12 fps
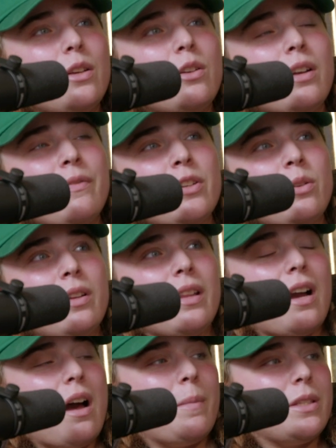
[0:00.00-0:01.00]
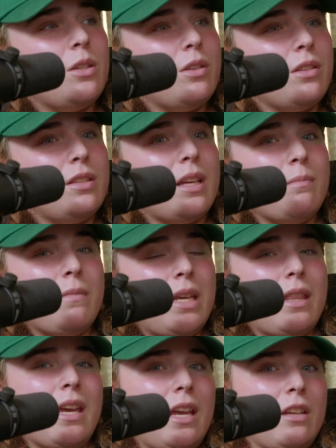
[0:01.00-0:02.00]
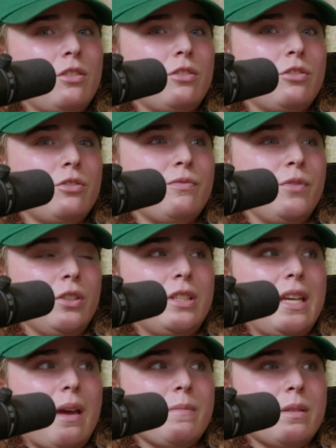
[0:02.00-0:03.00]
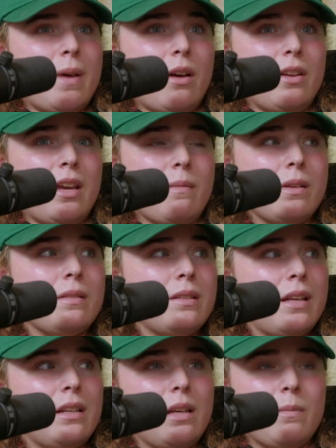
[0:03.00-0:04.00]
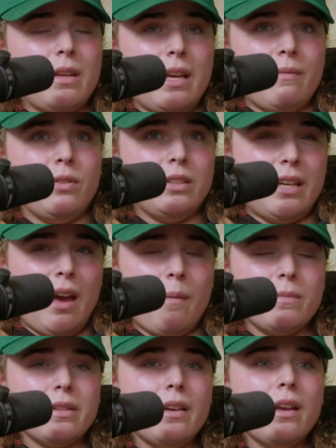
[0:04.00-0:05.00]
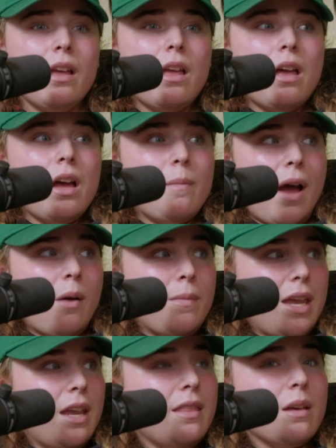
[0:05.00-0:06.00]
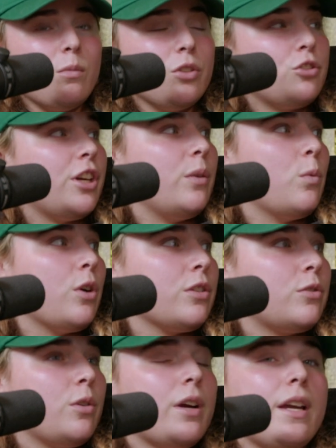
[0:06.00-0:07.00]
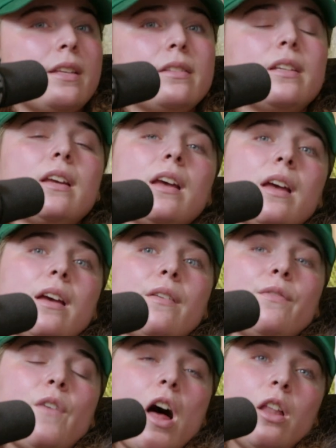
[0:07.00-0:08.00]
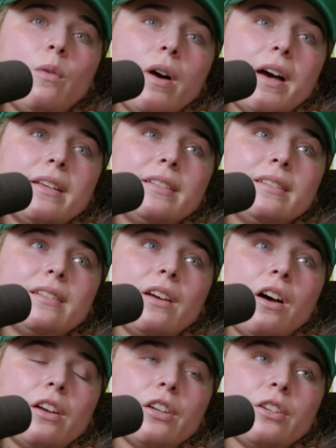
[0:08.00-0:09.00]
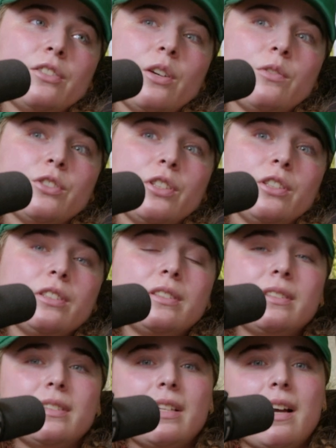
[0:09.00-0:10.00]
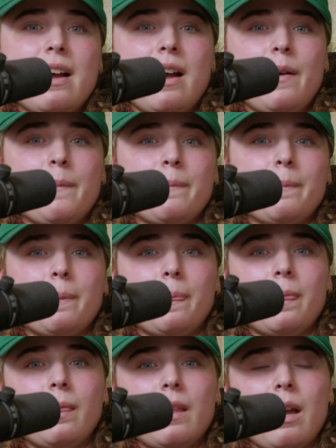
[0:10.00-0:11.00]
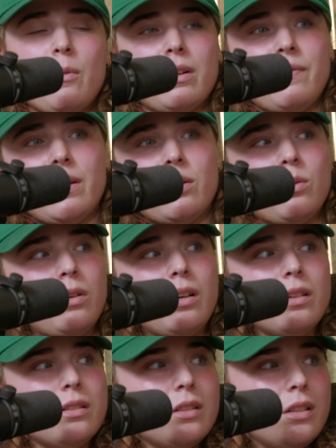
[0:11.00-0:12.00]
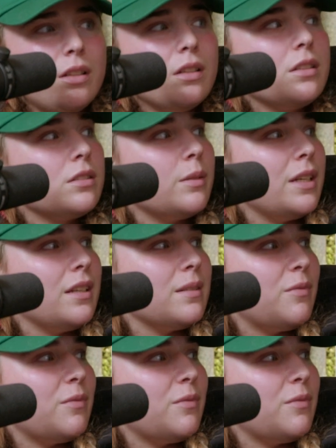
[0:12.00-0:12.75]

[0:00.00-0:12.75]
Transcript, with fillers: don't That's have to all. do it in the comments. You can send me the hateful DMs about him and send him the hateful DMs about right. me, and then we'll trade war stories. Follow us on our socials. Um, I want to feel cool, so I need some